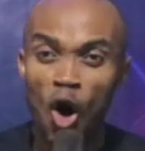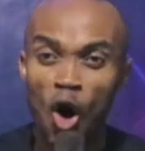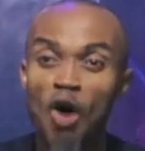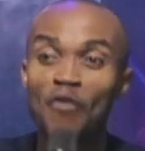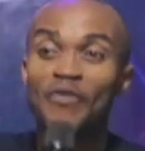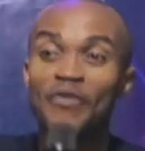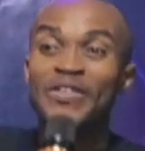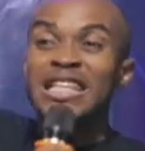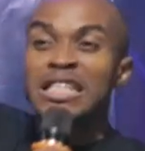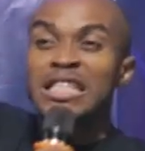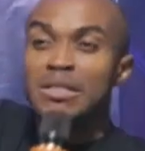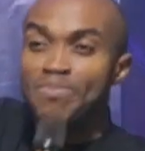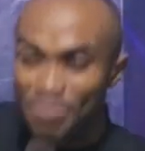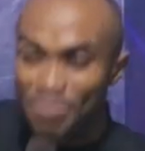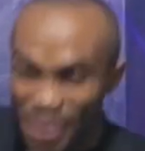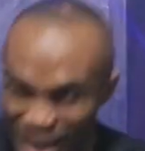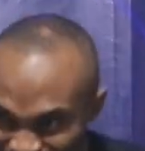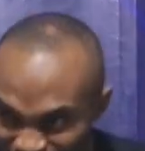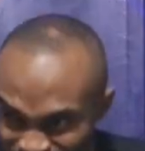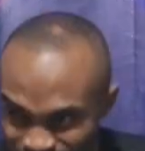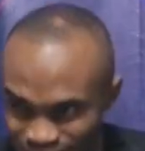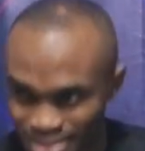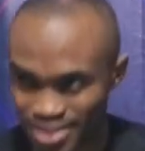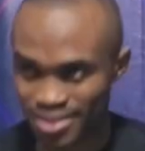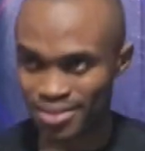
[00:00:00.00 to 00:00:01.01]
Of His
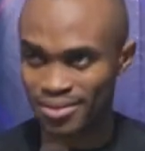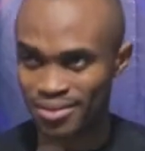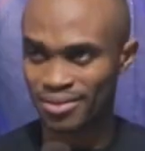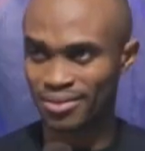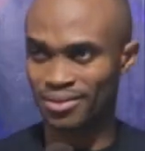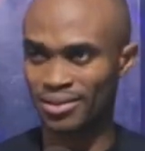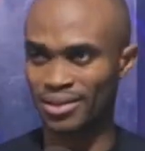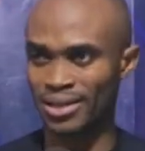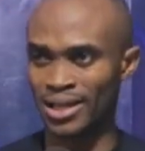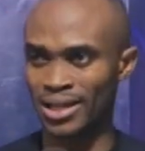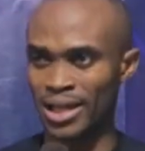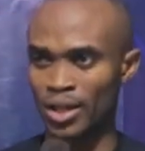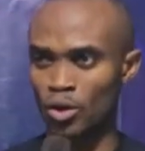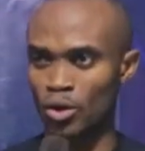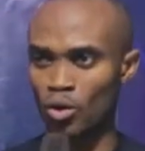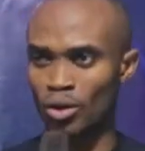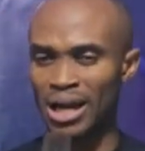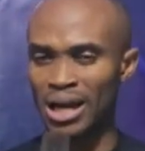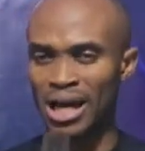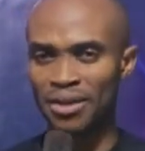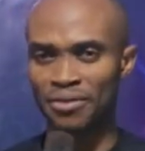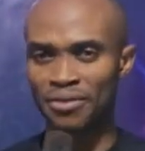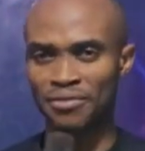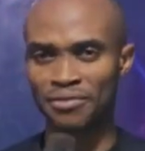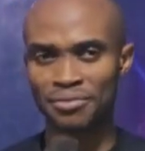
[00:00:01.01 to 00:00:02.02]
place in your
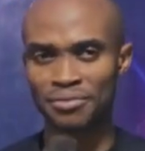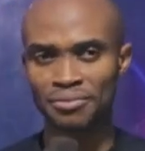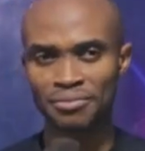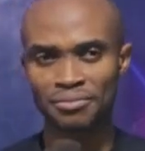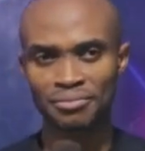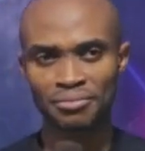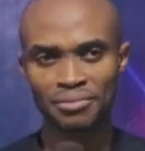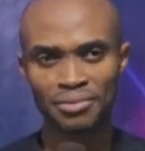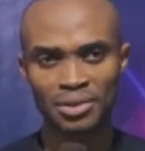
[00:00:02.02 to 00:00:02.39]
life.